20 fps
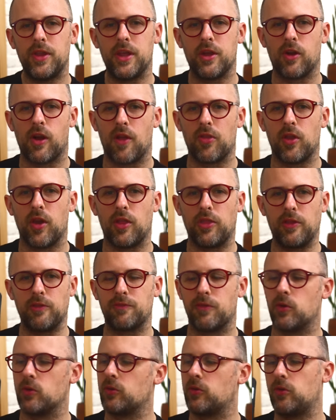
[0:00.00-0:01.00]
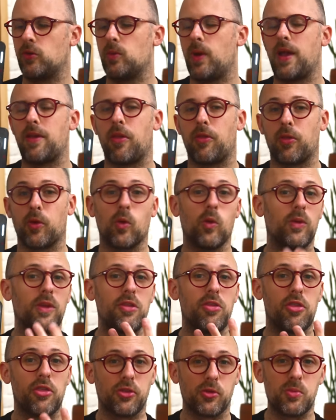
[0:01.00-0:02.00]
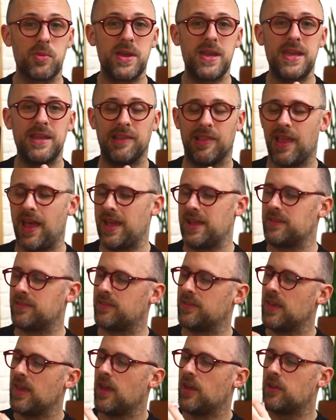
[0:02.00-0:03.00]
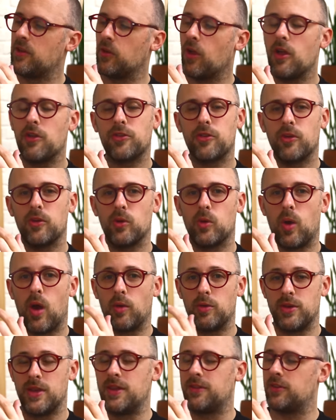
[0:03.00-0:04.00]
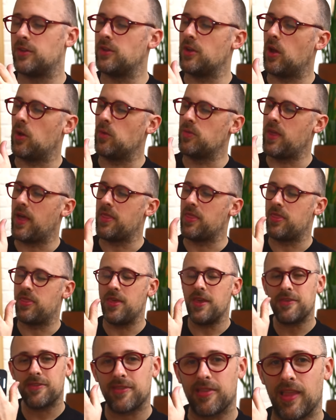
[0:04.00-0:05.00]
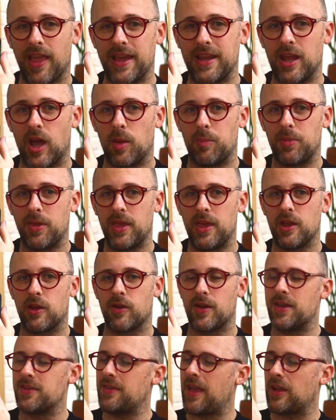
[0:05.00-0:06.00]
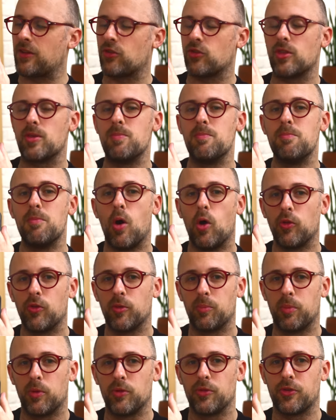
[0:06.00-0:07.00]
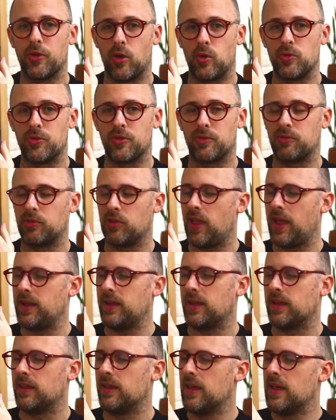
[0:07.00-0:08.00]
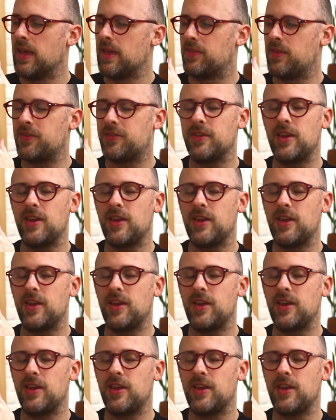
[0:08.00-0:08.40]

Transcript: here on the Nothing Phone 2A that there are only three lights. You'll also need to know that this light up here is actually multiple zones of lighting. This